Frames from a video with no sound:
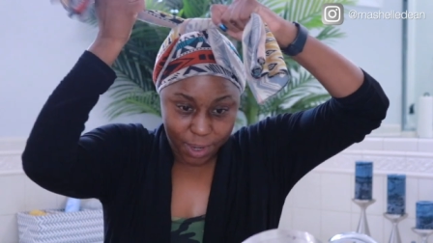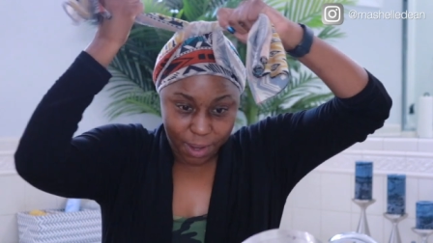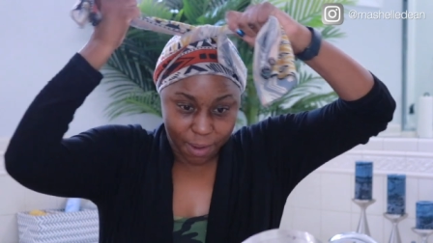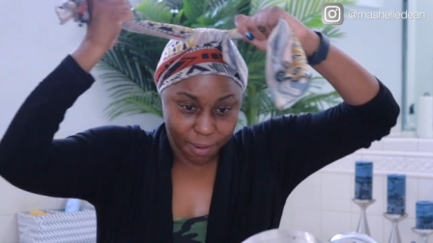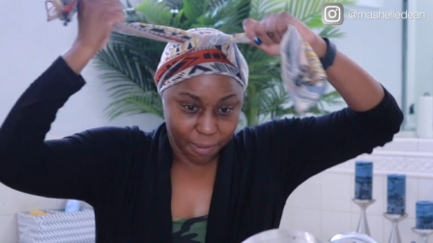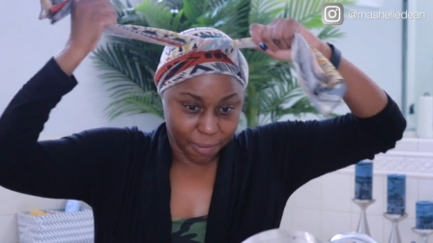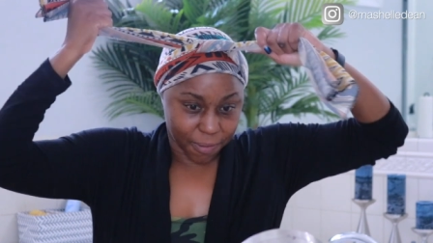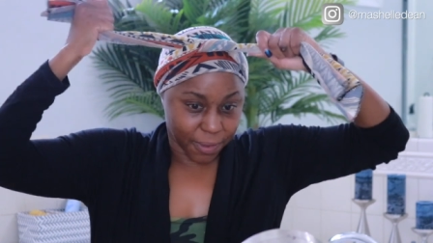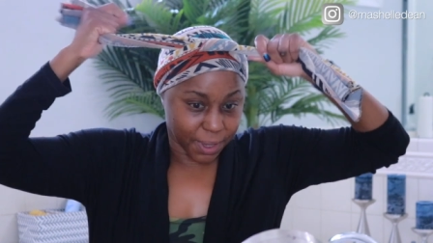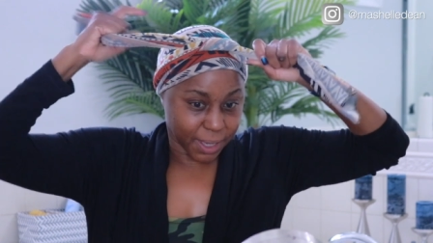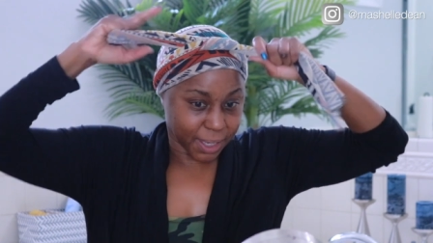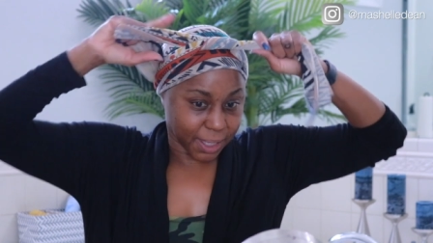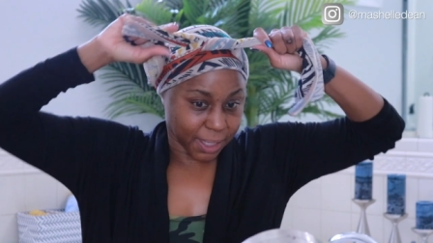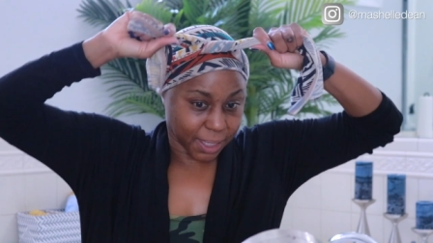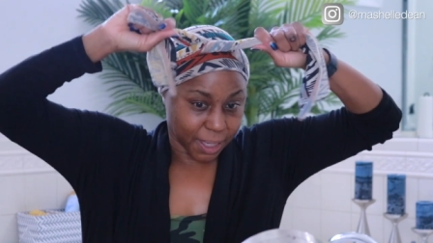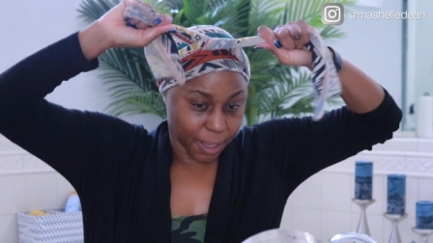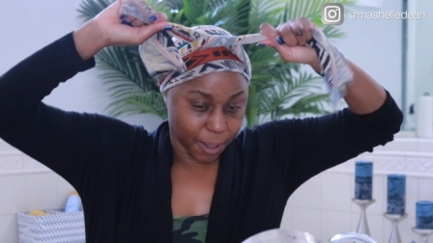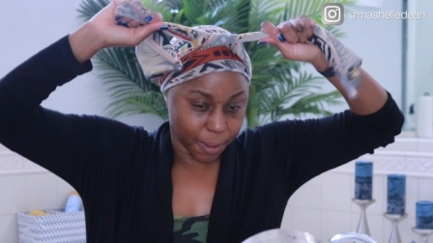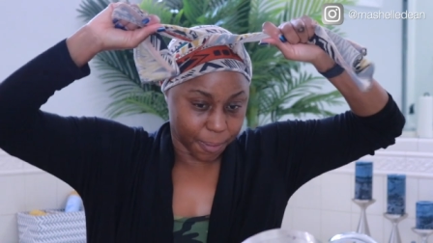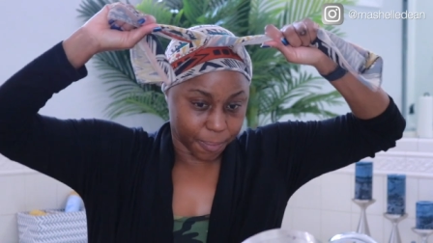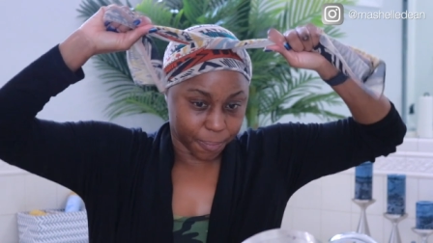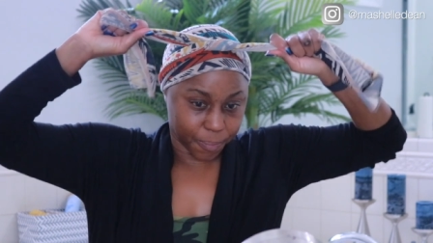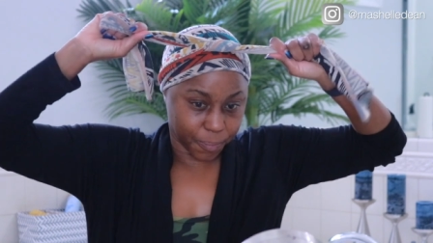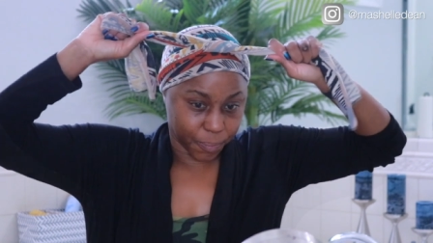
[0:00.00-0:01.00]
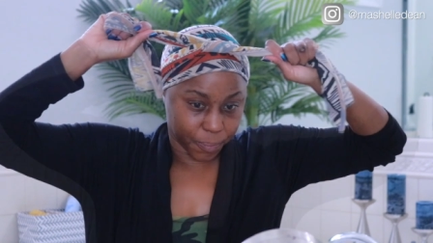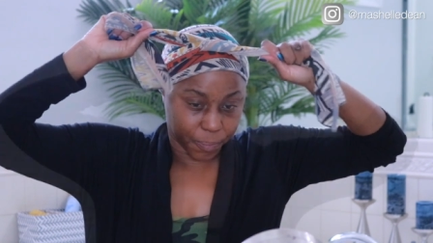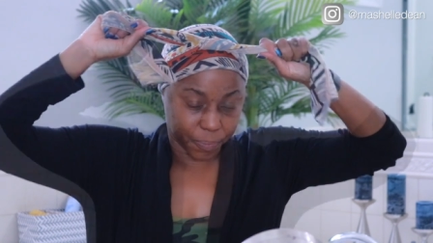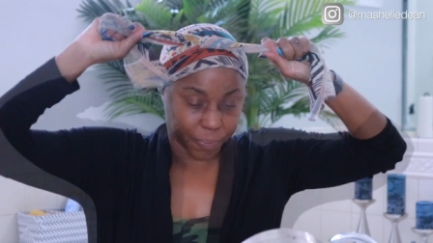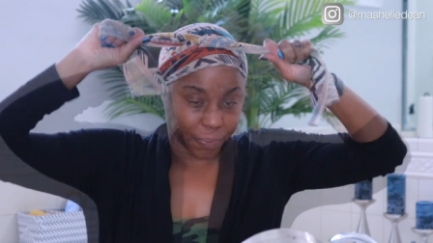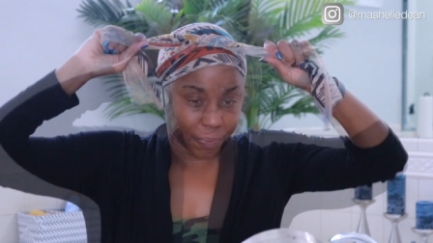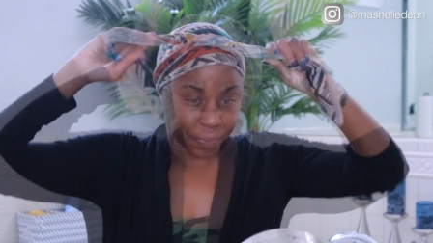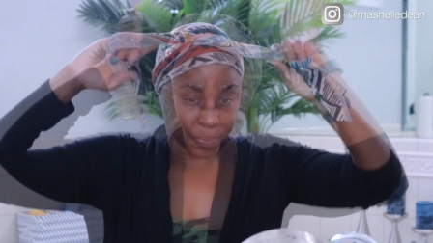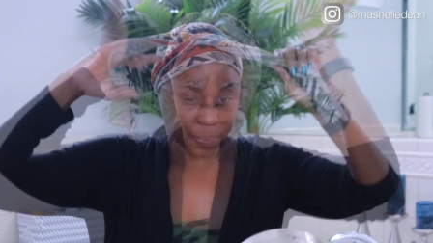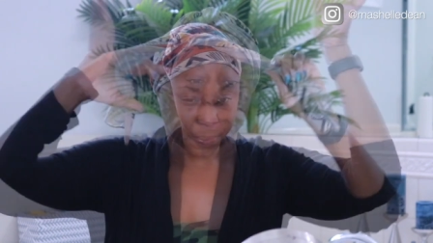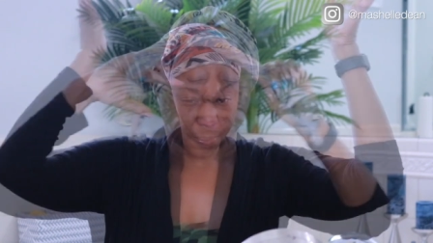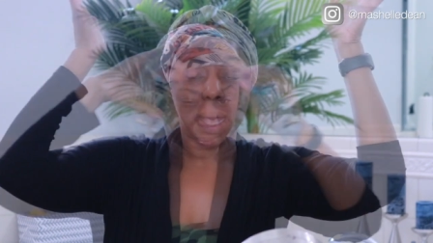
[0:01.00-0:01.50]
don't fix it.
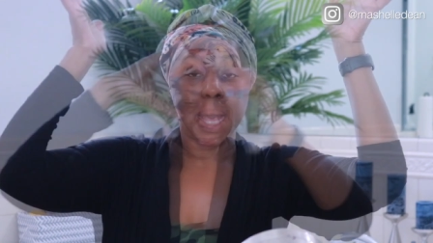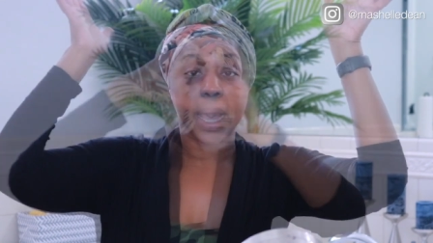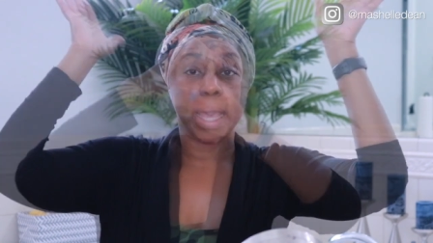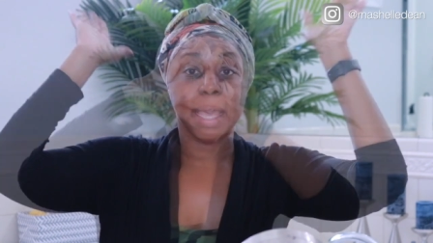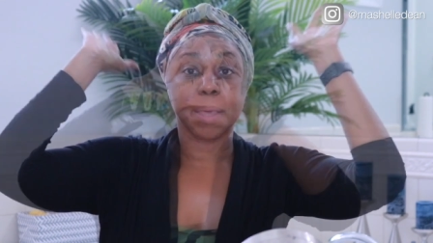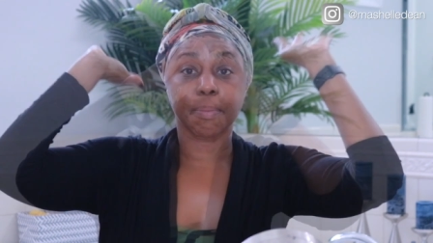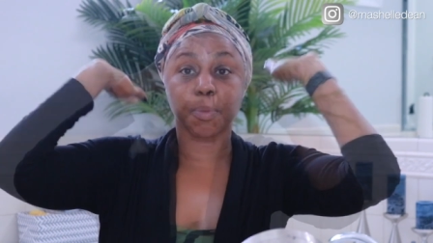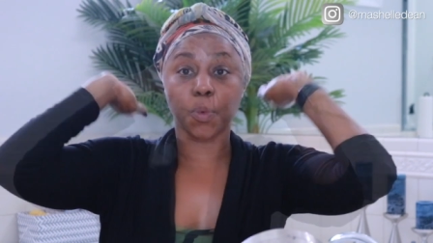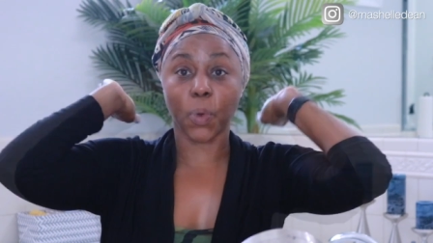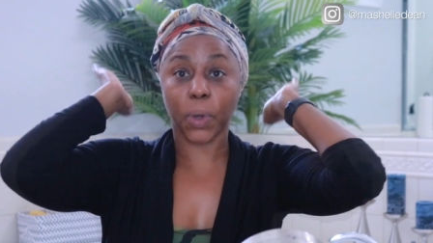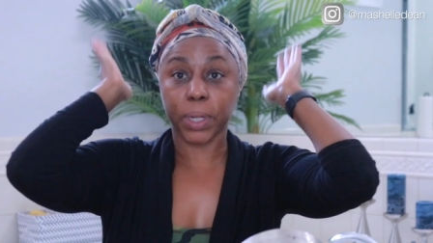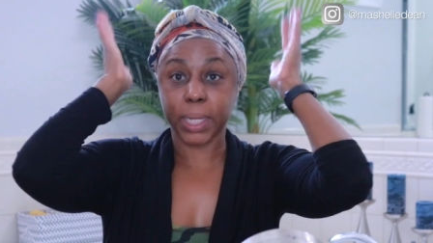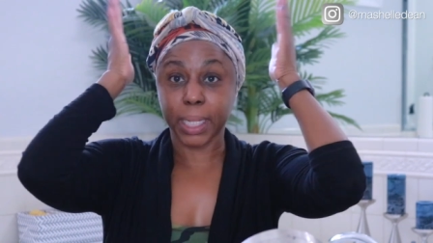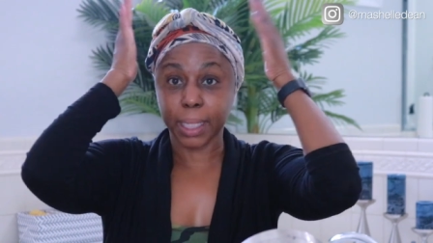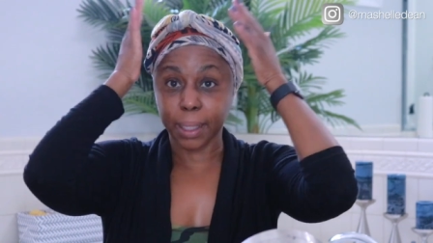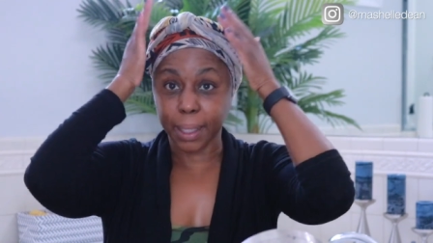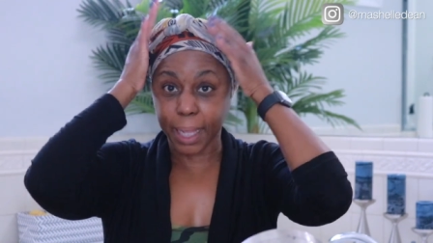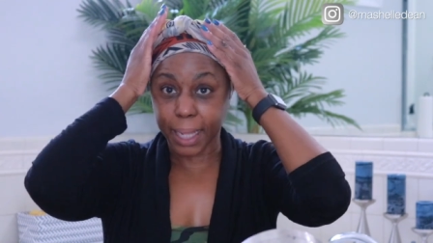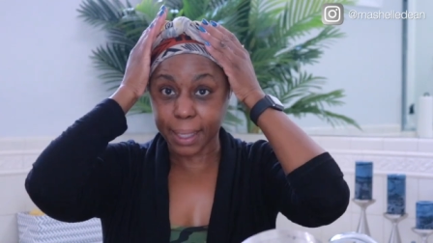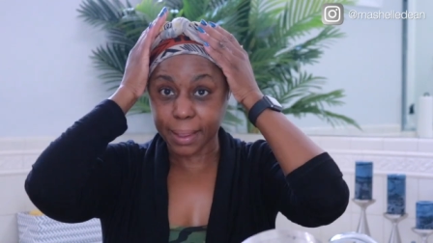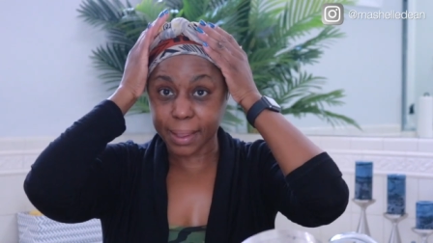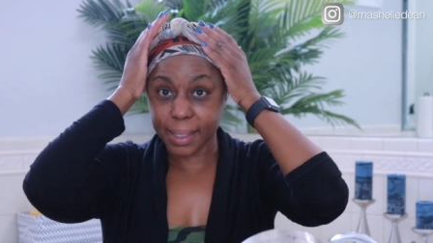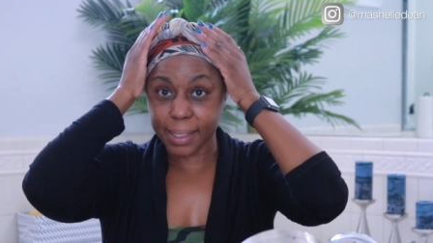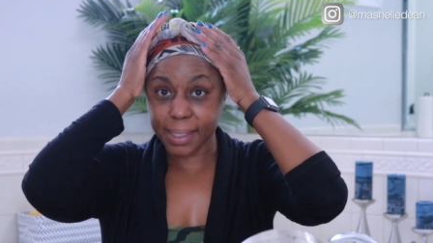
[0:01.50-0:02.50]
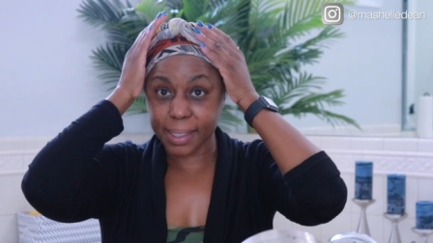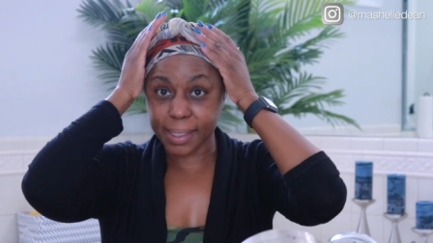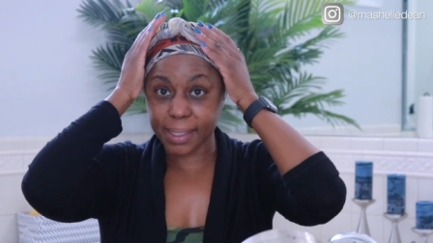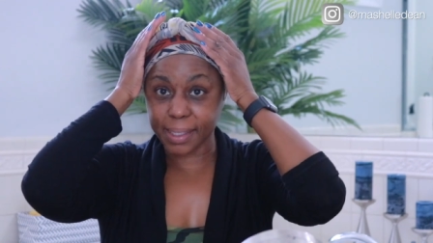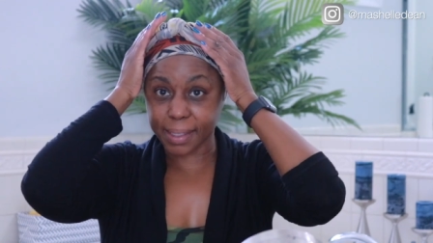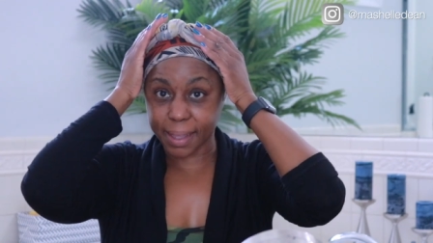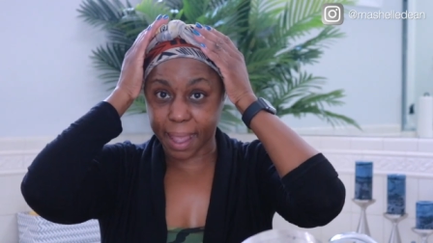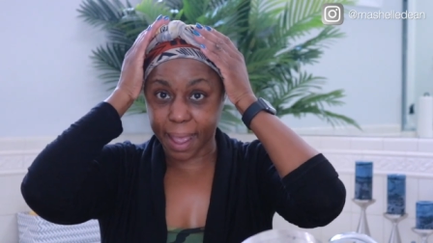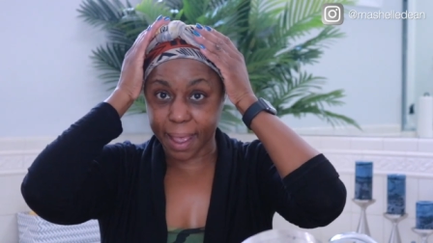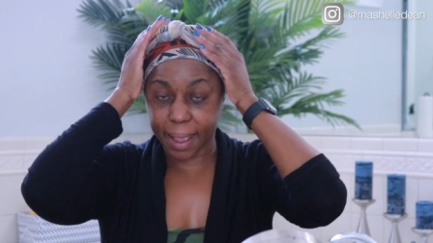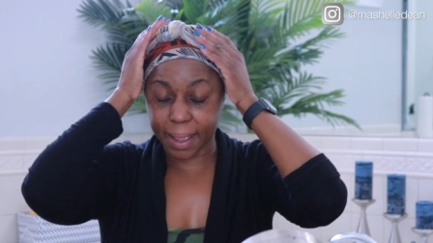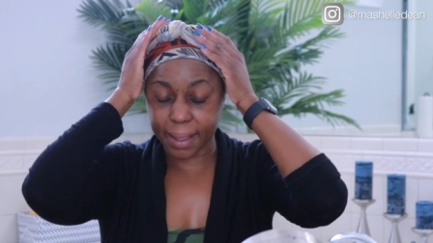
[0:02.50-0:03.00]
Um, I'm gonna let this
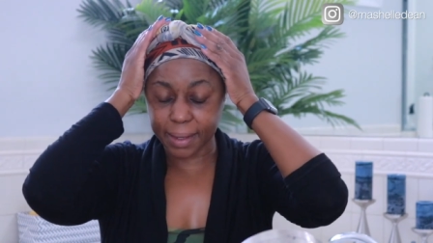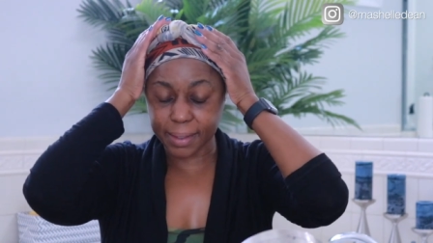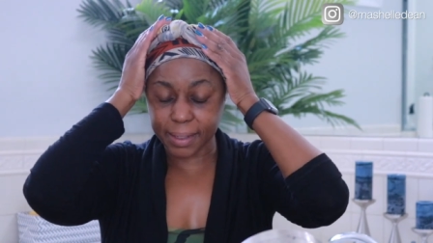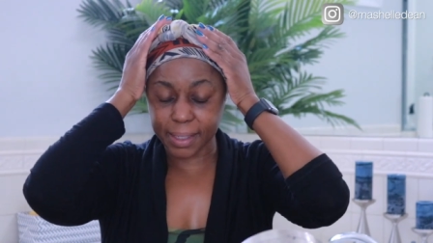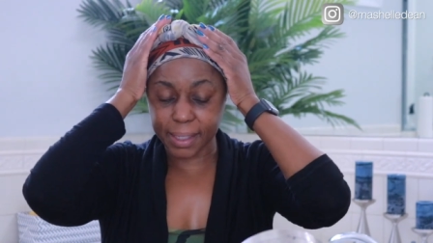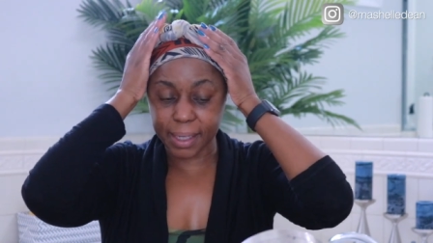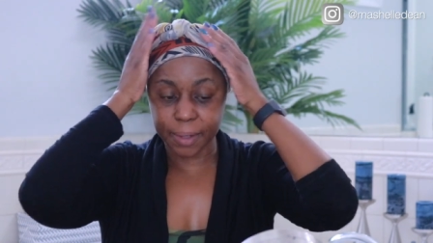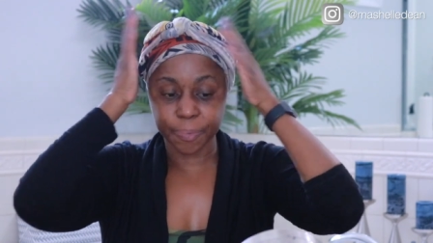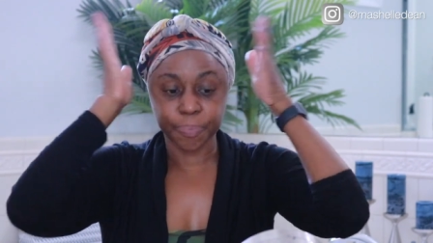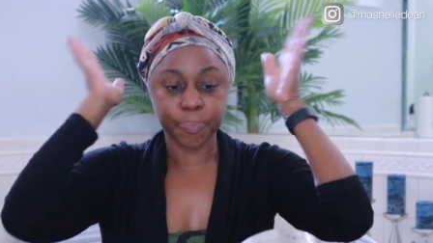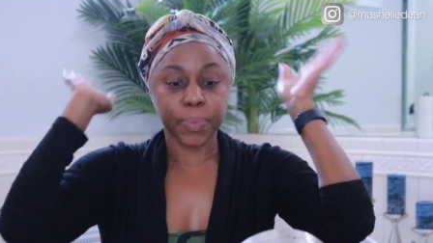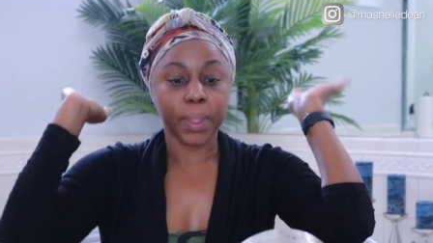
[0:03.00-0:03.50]
set,